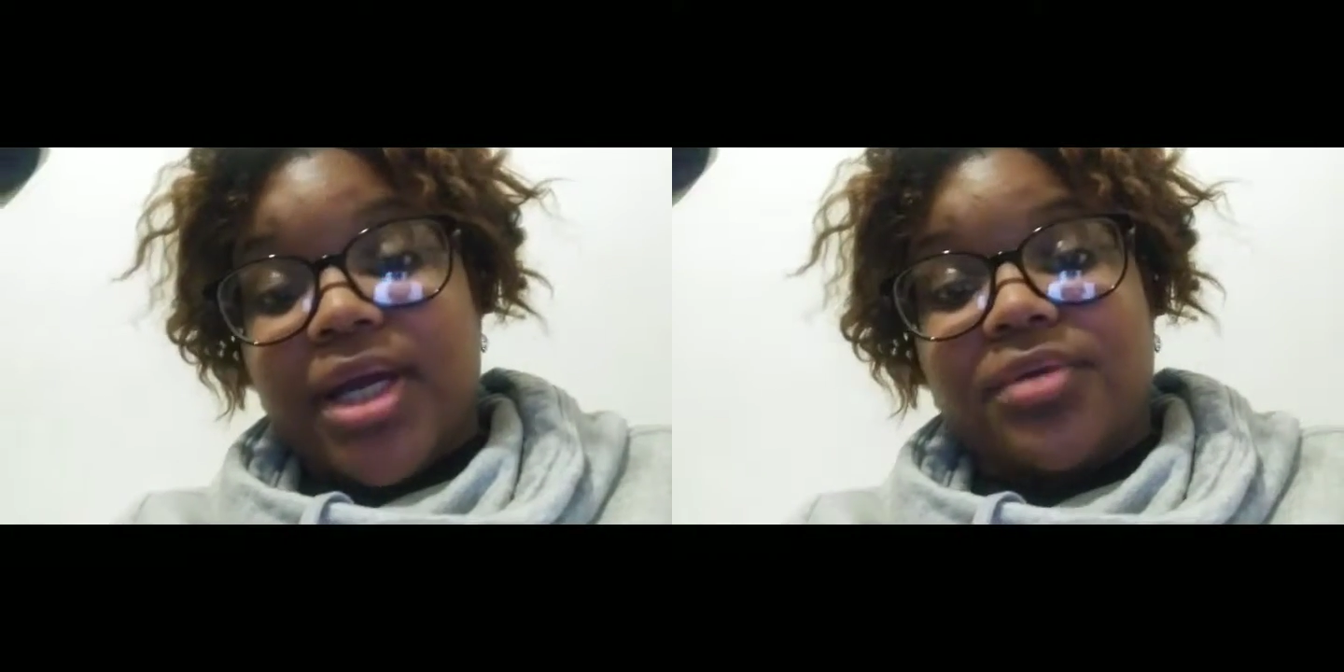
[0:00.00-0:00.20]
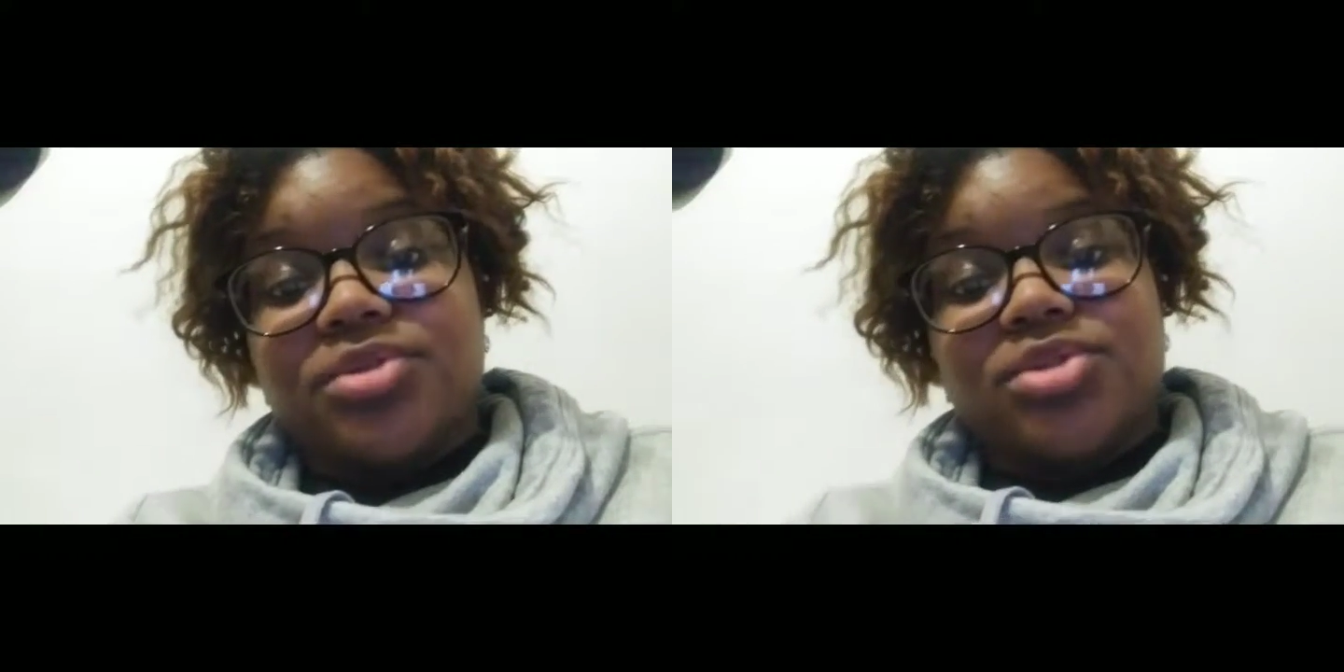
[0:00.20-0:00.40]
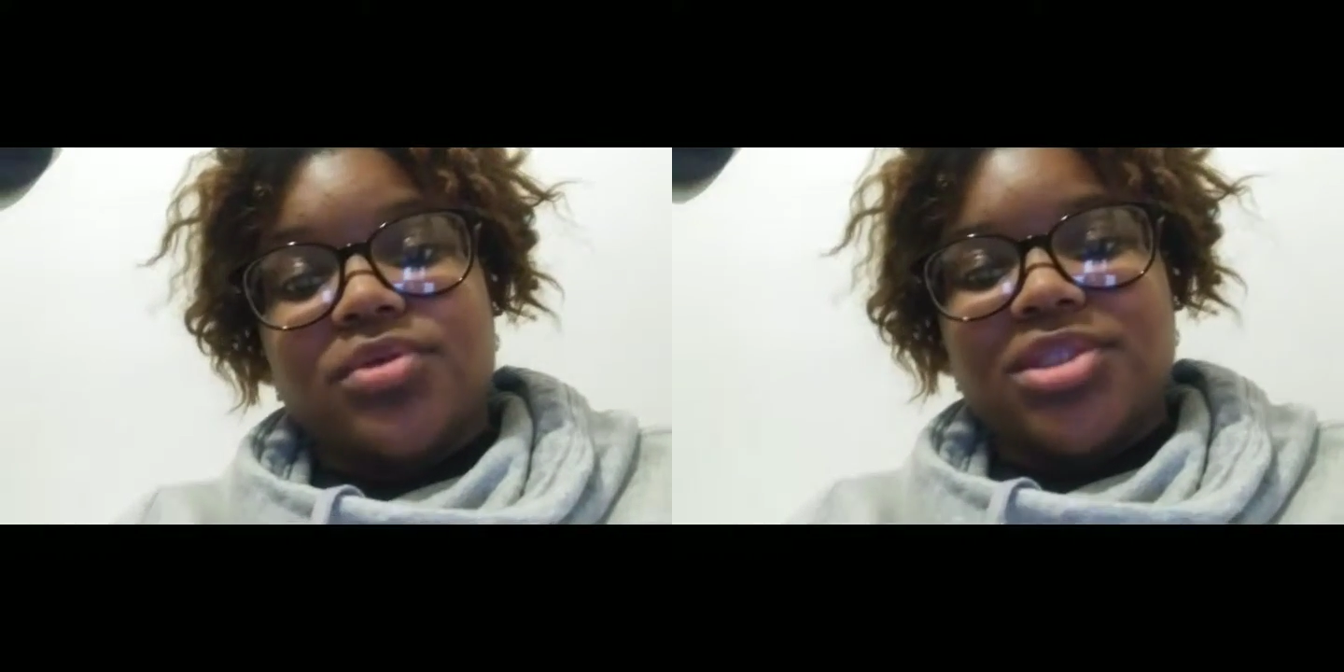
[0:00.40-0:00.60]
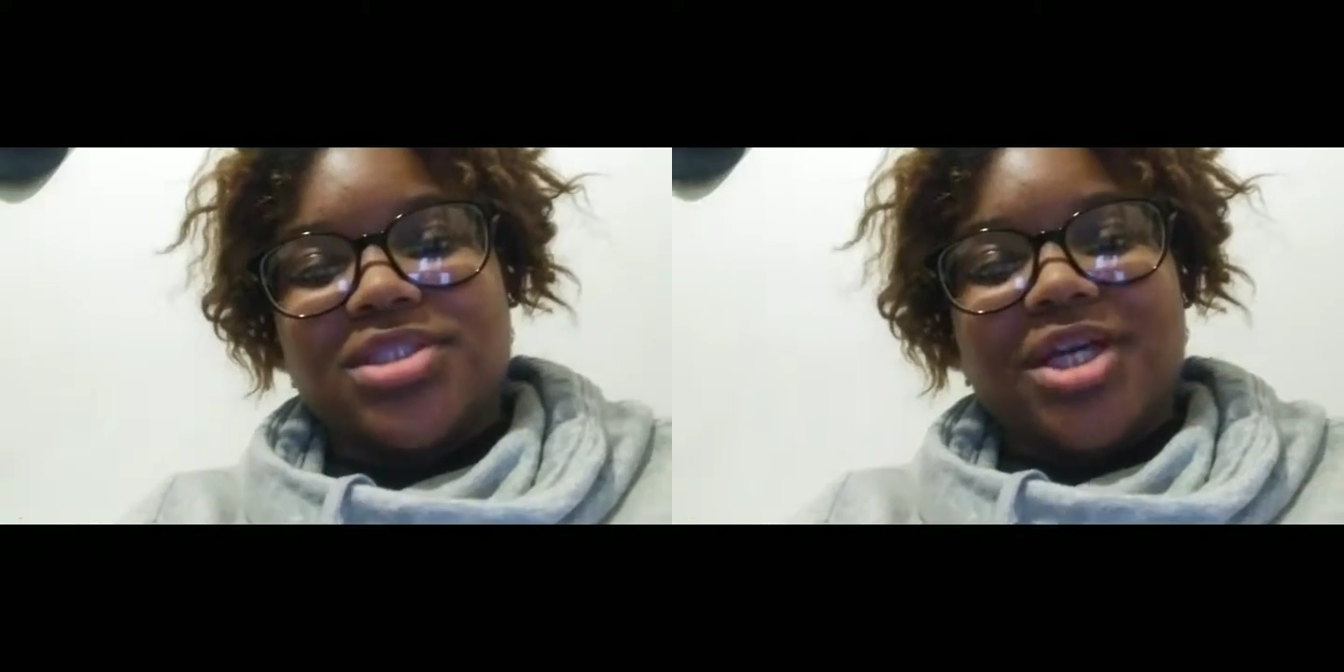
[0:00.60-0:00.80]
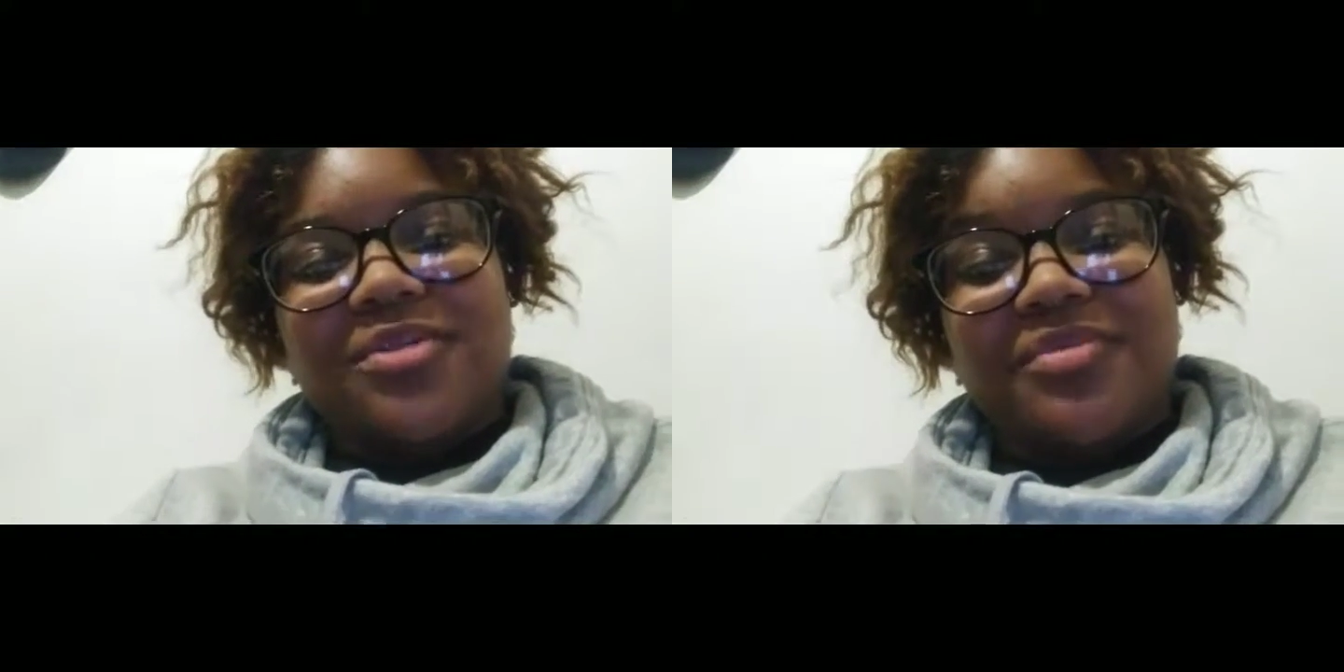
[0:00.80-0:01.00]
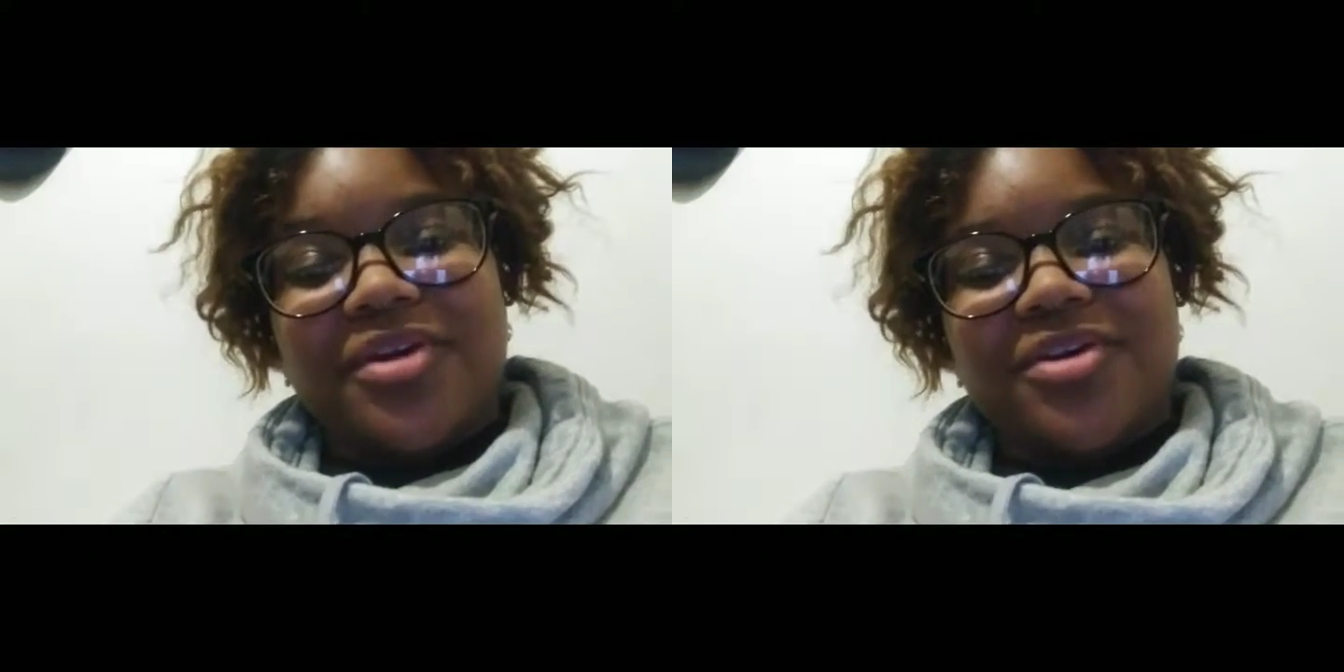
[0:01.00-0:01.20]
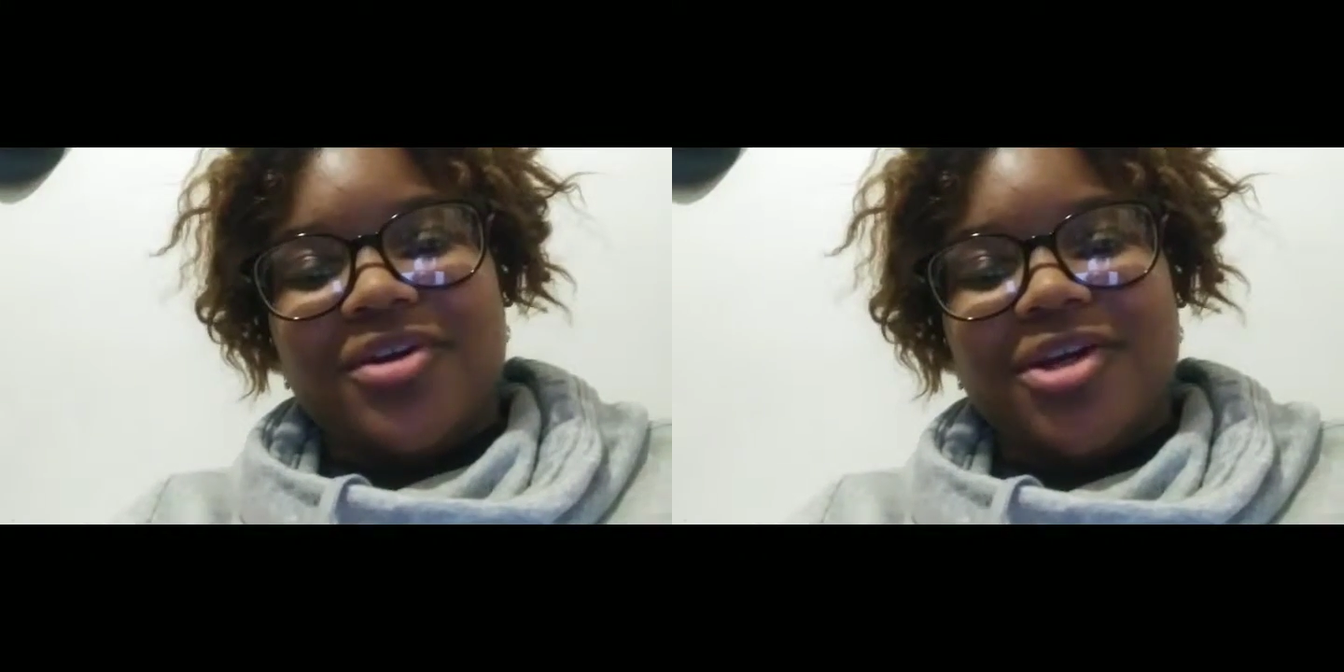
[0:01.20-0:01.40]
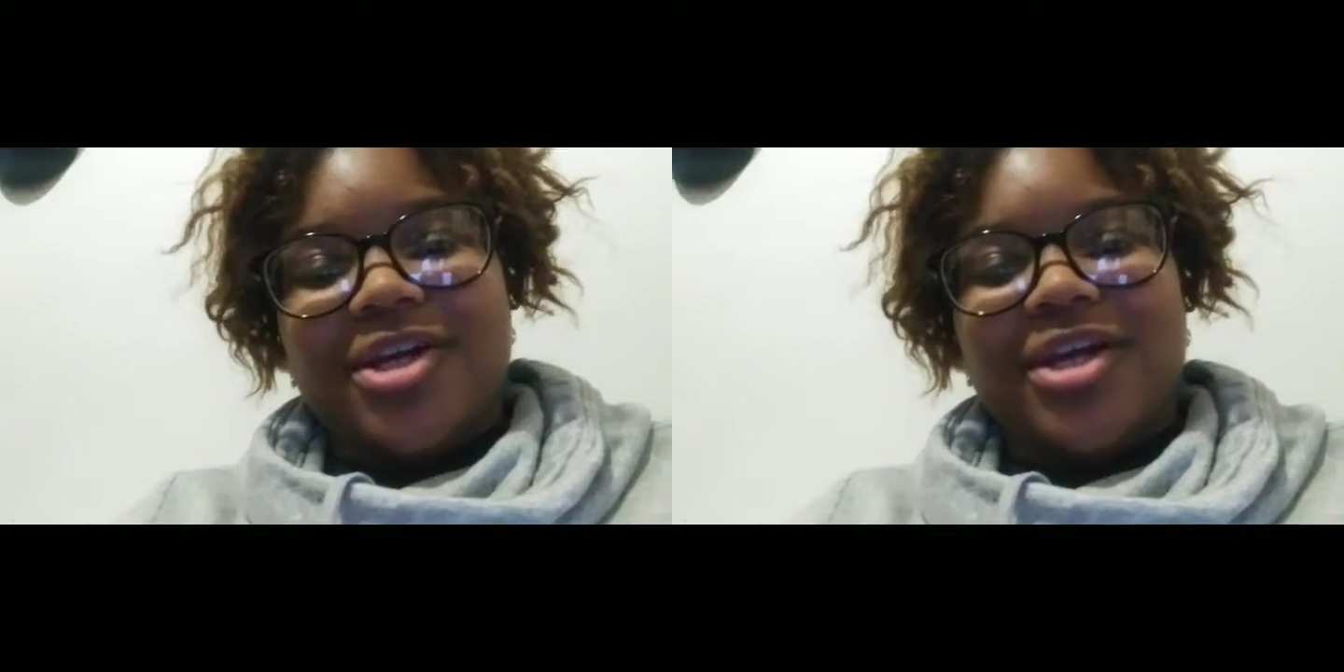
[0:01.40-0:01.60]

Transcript: I was doing a scare prank on her.